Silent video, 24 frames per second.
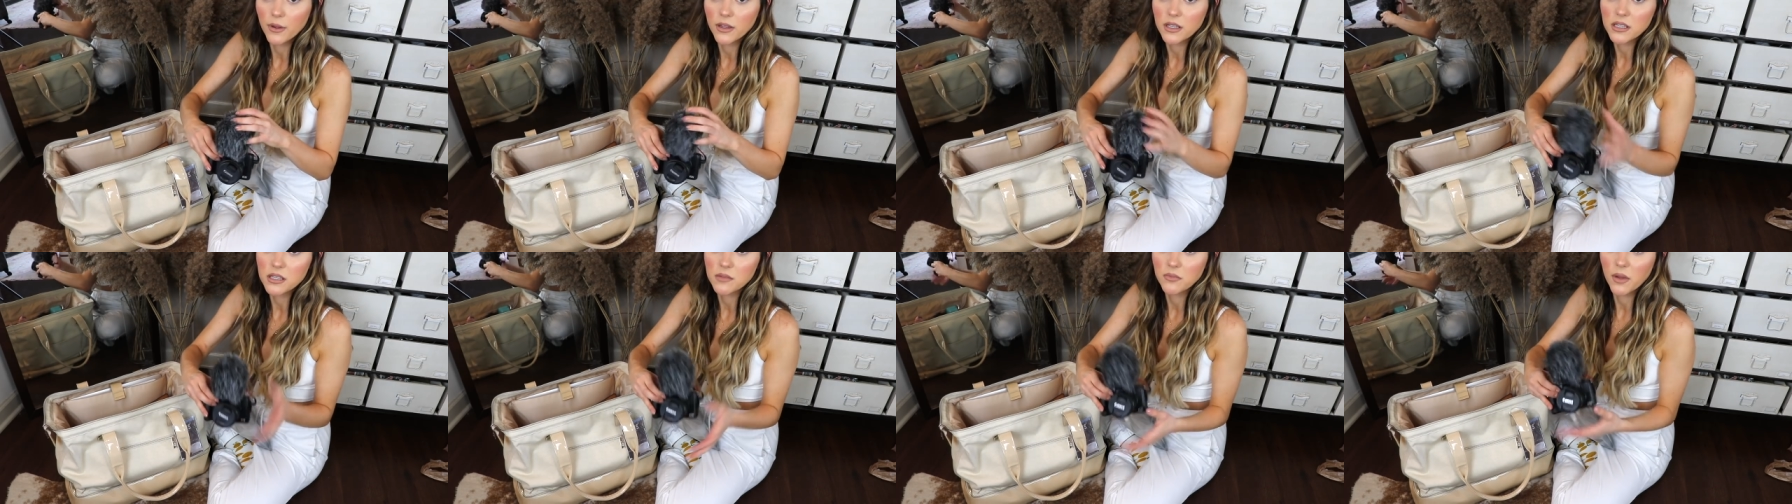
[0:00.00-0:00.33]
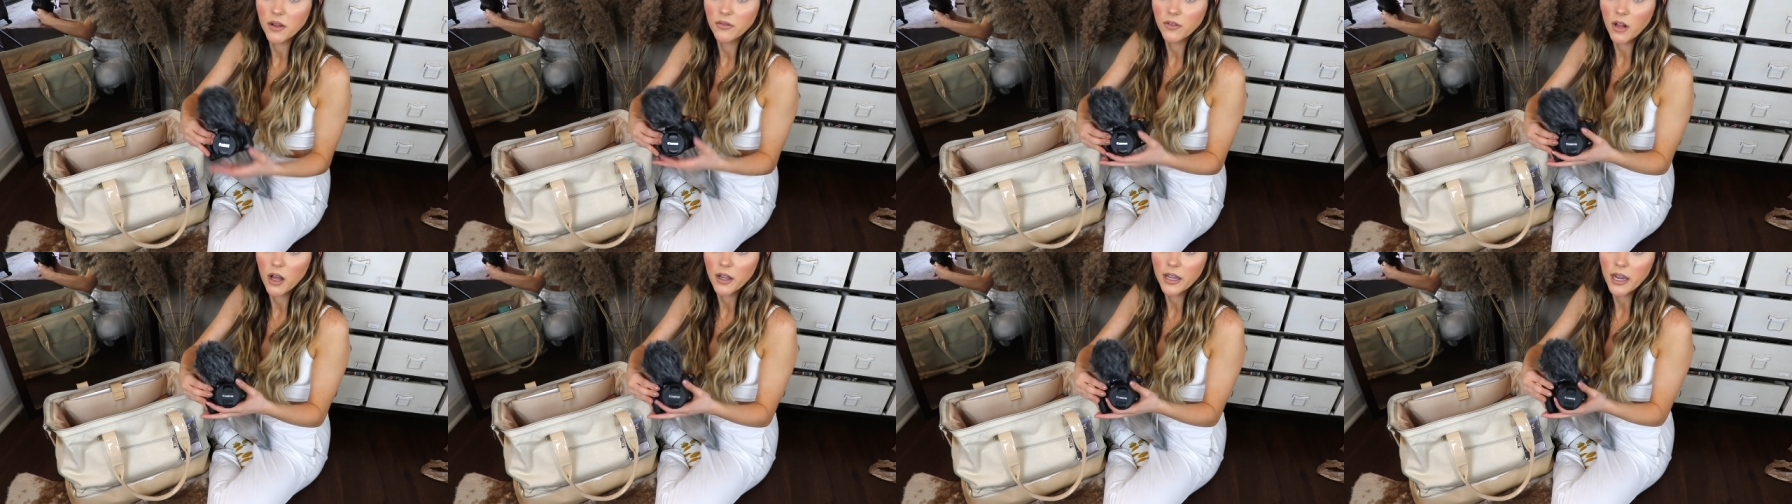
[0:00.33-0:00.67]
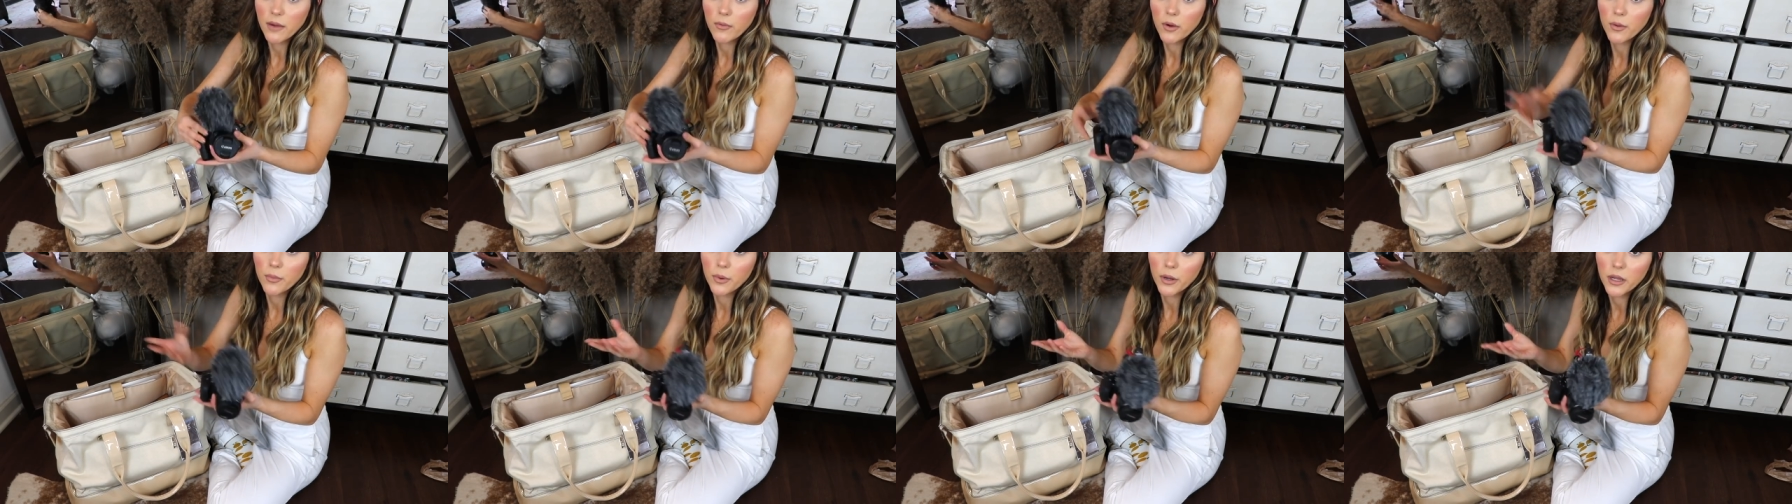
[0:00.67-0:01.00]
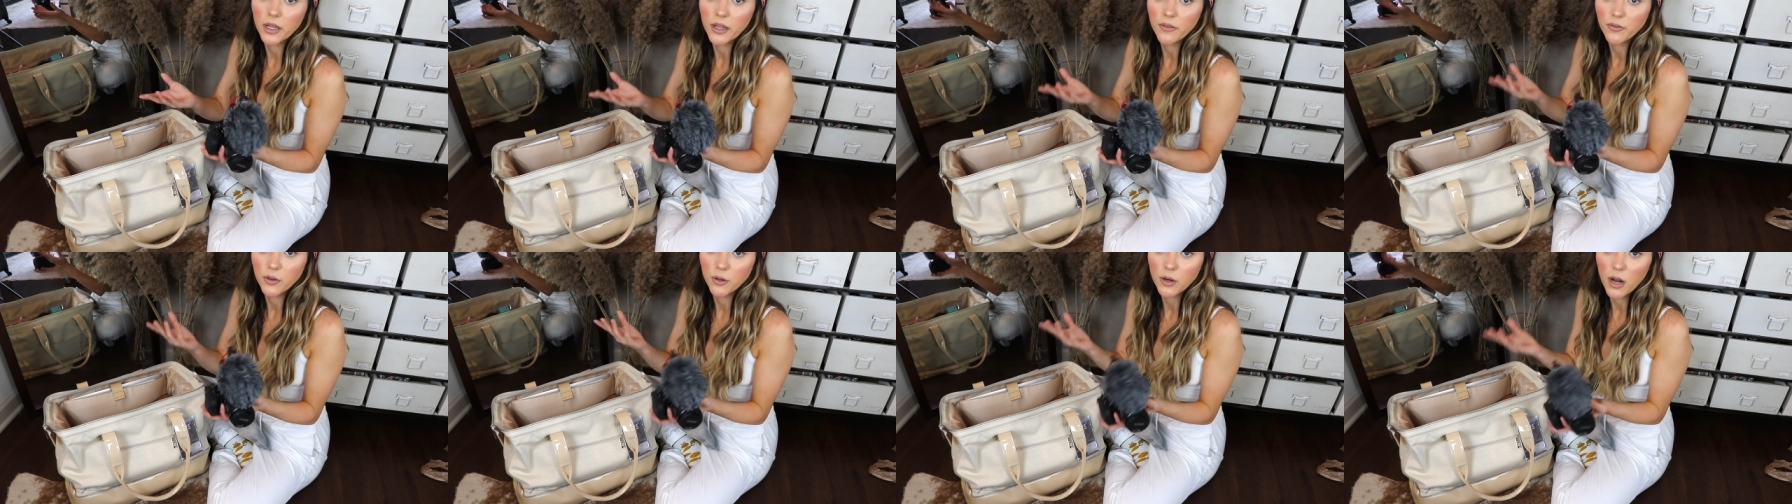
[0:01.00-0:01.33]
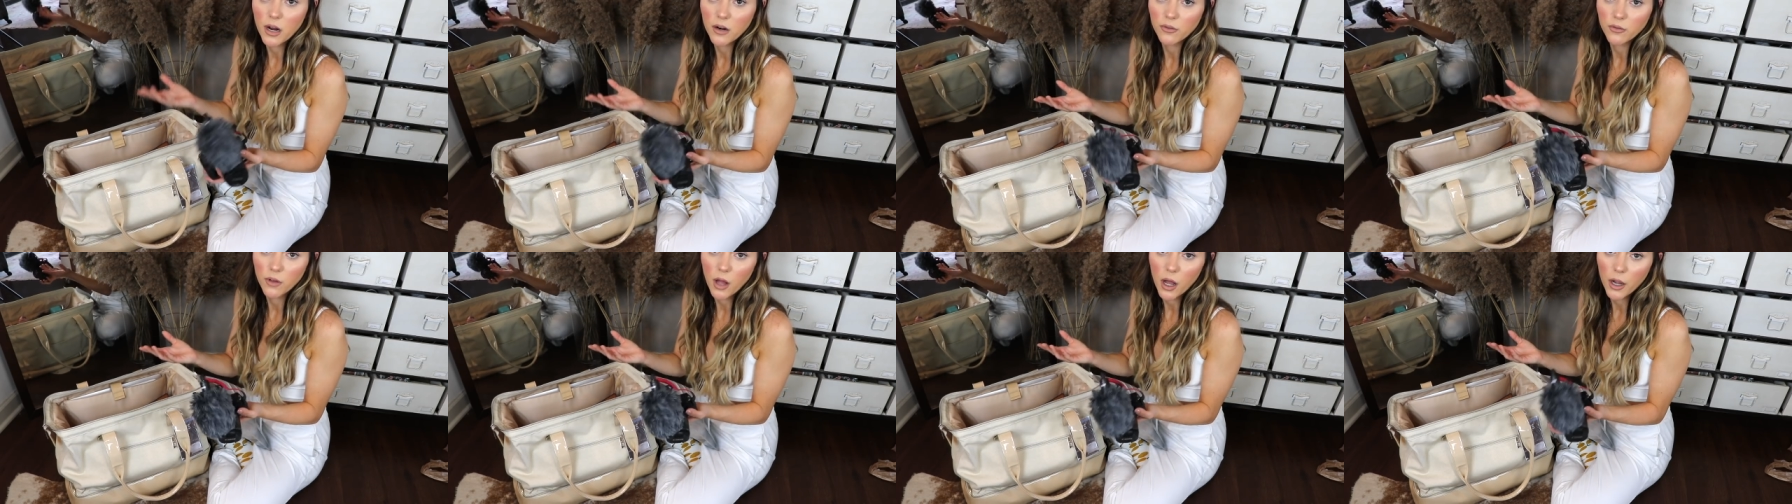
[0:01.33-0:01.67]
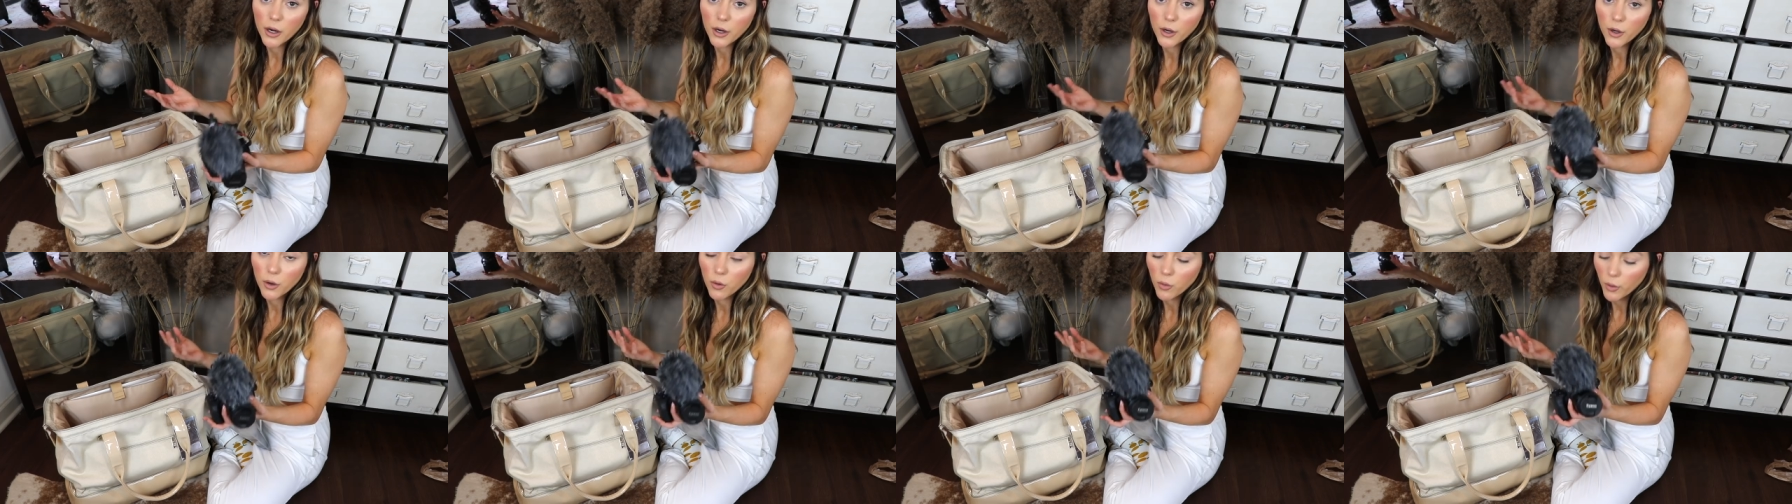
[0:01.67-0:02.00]
this is my vlog camera but if you're not a
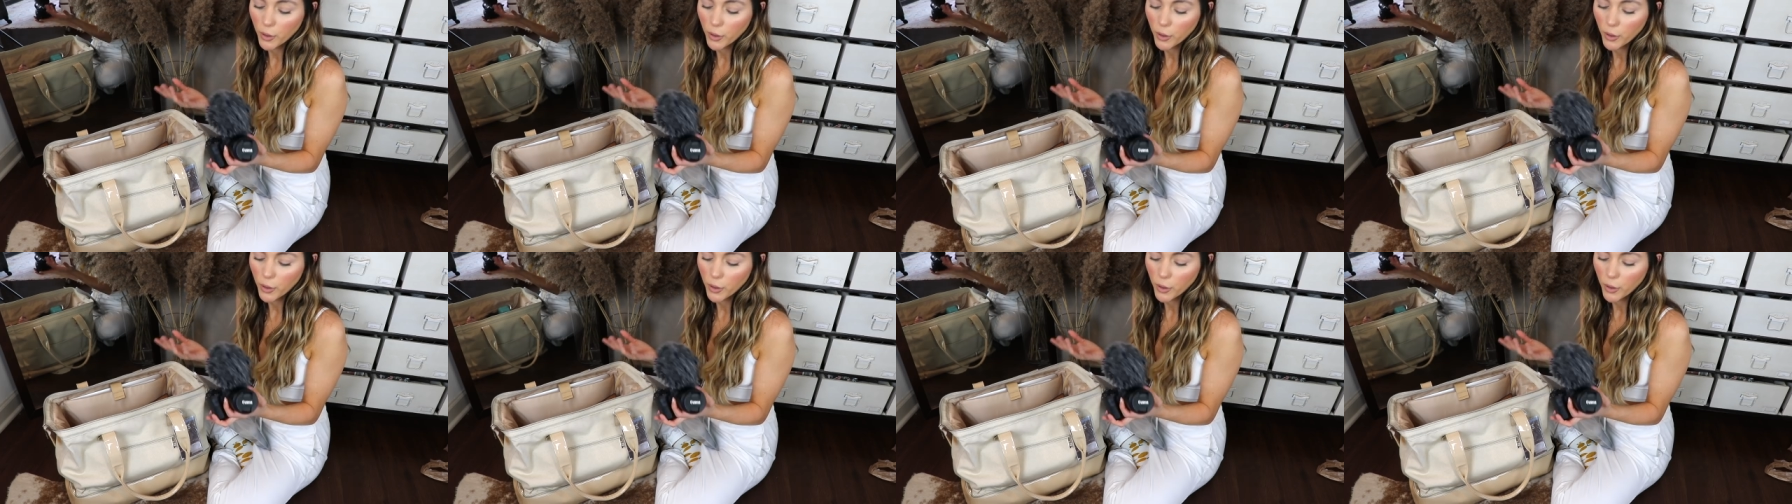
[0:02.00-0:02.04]
vlogger